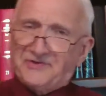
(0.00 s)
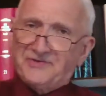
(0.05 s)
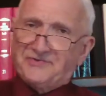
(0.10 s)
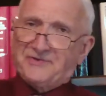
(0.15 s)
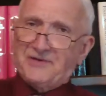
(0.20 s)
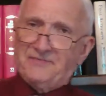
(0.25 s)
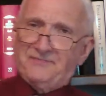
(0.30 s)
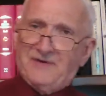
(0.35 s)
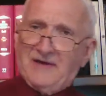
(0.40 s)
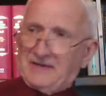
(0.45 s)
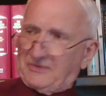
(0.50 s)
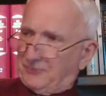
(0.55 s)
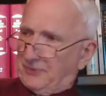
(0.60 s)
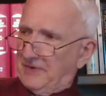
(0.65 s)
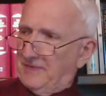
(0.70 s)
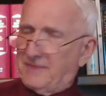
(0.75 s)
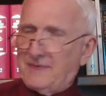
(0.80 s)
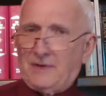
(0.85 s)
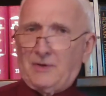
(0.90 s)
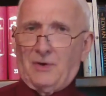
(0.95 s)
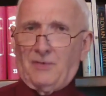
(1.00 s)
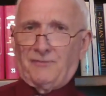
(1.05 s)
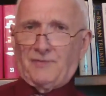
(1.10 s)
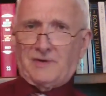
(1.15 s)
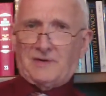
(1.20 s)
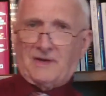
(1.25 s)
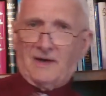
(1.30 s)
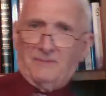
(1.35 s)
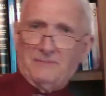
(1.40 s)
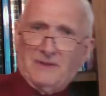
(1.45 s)
is a victory that
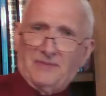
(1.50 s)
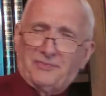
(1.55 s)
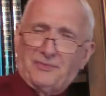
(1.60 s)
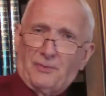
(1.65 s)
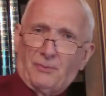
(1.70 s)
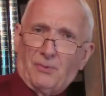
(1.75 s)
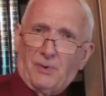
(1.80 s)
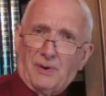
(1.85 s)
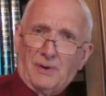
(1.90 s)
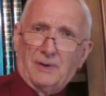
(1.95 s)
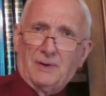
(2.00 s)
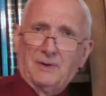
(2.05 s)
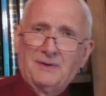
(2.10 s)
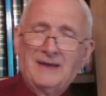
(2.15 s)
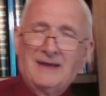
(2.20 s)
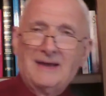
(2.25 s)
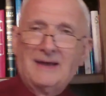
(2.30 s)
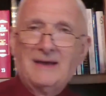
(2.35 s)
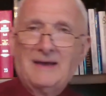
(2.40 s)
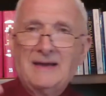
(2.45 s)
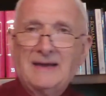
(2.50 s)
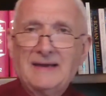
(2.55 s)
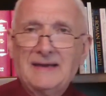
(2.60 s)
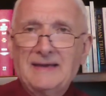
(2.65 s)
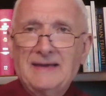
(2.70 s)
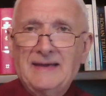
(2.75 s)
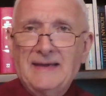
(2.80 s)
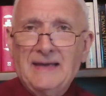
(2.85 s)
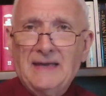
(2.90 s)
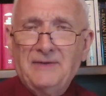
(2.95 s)
overcometh the world,
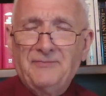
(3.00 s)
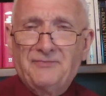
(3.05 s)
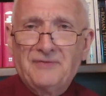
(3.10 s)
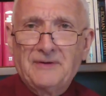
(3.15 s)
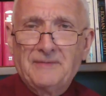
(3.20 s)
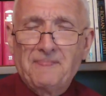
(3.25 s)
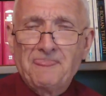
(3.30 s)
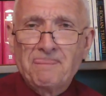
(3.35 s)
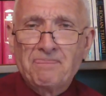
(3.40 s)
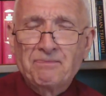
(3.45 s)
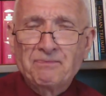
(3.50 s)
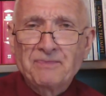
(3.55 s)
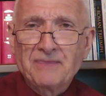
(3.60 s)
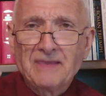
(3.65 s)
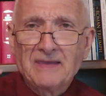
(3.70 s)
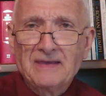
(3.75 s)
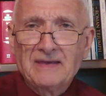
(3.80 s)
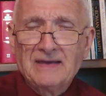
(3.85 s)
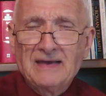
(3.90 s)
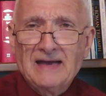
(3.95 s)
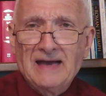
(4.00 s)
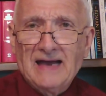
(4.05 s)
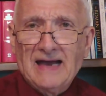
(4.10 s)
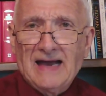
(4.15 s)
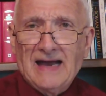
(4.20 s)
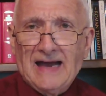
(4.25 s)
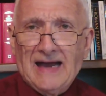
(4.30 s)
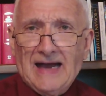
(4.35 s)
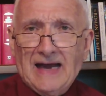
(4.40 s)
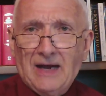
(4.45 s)
even
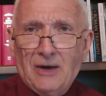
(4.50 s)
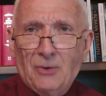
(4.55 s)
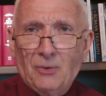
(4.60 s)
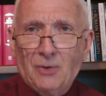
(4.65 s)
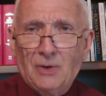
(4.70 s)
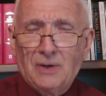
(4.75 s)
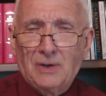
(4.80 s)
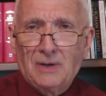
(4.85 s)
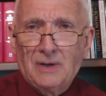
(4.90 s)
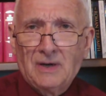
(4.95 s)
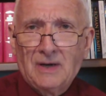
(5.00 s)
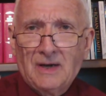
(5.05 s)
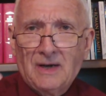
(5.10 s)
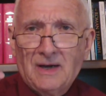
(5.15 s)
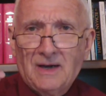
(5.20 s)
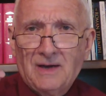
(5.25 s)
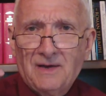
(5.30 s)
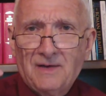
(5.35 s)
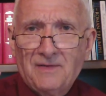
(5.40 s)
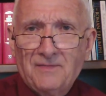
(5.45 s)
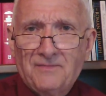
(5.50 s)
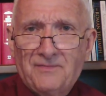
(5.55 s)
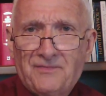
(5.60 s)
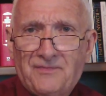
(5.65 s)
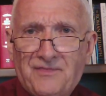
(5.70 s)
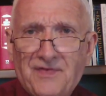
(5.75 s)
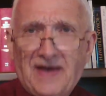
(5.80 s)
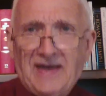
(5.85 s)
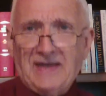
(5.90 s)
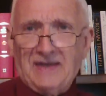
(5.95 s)
our
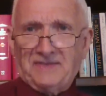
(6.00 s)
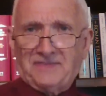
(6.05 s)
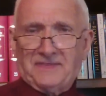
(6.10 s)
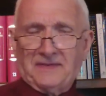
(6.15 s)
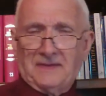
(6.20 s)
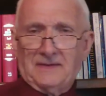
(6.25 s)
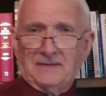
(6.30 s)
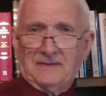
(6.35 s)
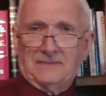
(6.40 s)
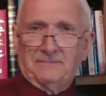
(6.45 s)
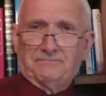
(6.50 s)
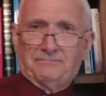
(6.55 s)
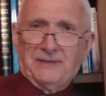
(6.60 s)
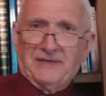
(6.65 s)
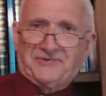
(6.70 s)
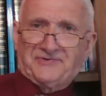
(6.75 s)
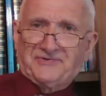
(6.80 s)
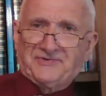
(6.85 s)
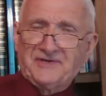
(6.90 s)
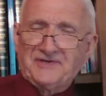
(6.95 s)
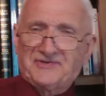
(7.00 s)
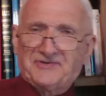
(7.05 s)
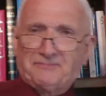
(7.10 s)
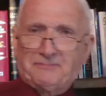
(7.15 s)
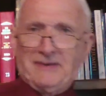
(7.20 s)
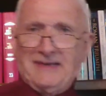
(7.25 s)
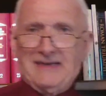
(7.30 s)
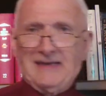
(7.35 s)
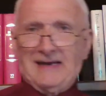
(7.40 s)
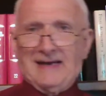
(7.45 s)
faith. Pistis,
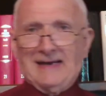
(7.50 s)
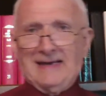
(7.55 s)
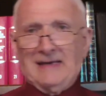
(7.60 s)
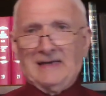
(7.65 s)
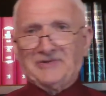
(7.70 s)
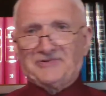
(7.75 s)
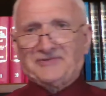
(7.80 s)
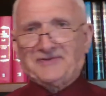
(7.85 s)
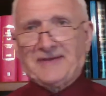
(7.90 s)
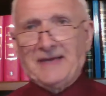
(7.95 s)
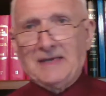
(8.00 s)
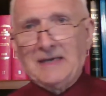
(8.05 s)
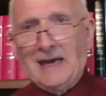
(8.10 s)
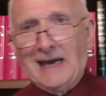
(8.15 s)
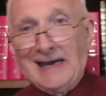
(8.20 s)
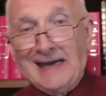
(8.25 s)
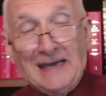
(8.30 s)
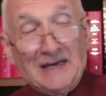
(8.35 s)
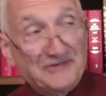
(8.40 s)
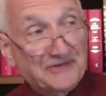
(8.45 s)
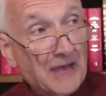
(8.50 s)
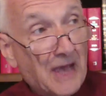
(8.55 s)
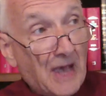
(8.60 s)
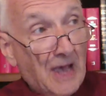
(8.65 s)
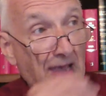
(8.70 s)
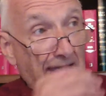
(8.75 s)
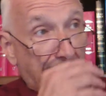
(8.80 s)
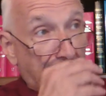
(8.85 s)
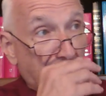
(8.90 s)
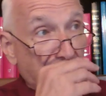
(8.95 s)
P I S T I S.
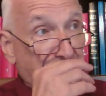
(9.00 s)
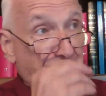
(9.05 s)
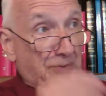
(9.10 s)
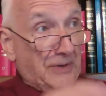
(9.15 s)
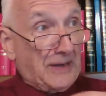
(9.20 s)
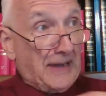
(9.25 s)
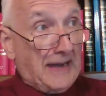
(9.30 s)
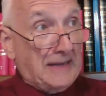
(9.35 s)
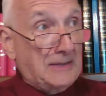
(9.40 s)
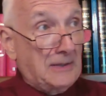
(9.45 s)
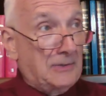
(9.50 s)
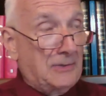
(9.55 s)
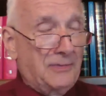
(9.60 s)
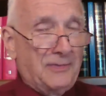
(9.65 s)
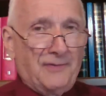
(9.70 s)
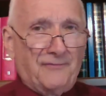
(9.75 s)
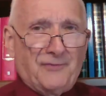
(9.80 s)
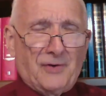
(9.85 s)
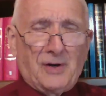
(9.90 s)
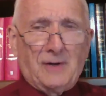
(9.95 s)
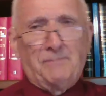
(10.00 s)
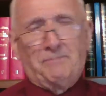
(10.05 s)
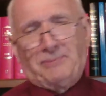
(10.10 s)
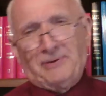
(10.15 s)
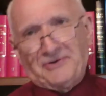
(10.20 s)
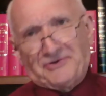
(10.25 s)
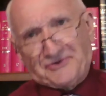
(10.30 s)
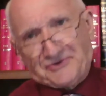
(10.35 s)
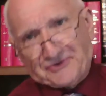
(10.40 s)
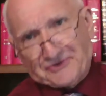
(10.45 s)
It is related to the verb
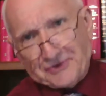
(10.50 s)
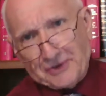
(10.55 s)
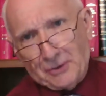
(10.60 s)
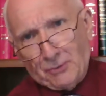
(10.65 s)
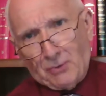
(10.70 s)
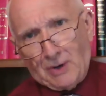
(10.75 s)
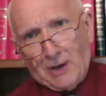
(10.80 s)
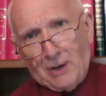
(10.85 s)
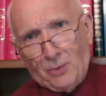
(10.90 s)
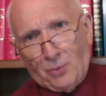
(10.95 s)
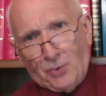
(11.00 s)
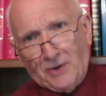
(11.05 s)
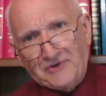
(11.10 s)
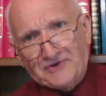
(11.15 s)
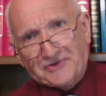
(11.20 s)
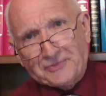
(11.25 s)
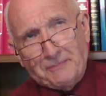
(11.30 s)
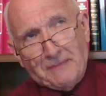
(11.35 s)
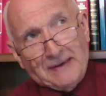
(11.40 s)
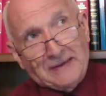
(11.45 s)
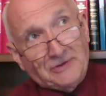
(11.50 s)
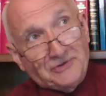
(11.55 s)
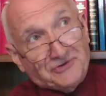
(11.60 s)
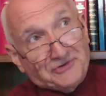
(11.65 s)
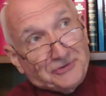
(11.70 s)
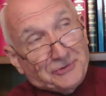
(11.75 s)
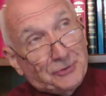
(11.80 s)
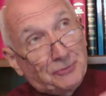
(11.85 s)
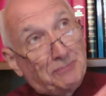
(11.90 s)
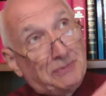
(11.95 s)
pistuo, which
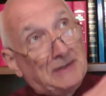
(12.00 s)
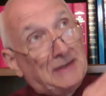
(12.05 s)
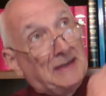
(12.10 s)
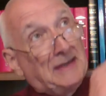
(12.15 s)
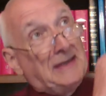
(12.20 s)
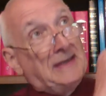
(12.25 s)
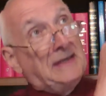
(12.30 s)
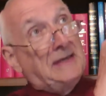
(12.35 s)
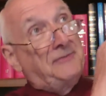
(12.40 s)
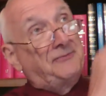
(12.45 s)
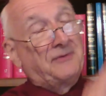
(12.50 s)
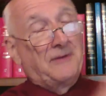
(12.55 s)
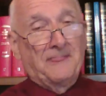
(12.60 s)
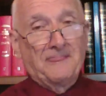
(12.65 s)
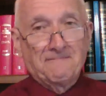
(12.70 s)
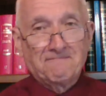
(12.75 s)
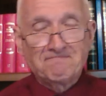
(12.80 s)
means to believe,